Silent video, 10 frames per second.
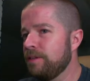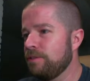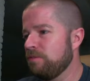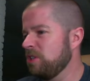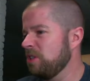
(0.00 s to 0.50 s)

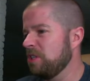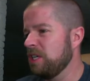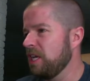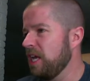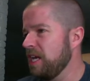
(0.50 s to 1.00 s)
just in
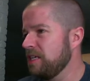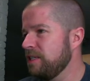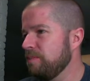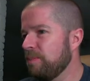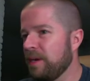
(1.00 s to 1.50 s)
case,
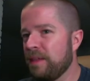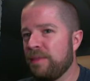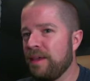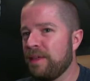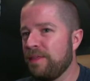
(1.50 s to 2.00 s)
but I
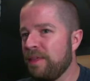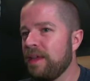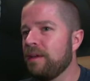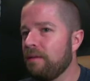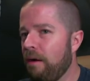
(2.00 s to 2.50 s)
think
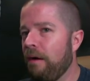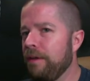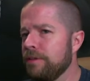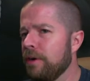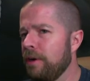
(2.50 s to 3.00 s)
odds
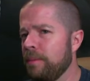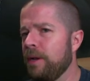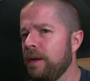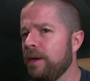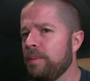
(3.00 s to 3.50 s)
are I'm going to
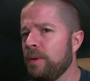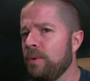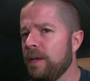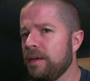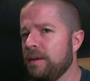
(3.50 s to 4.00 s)
end up in
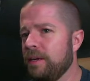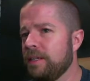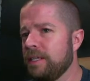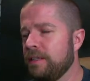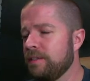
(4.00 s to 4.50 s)
white. I'm going to
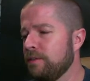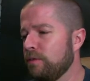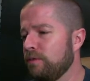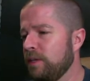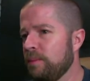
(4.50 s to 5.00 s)
take the Silver
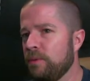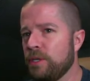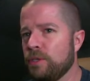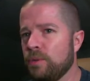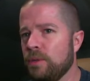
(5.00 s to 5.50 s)
Flame
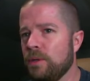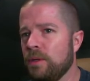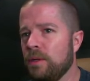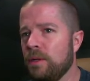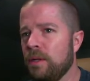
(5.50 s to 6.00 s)
Ritual.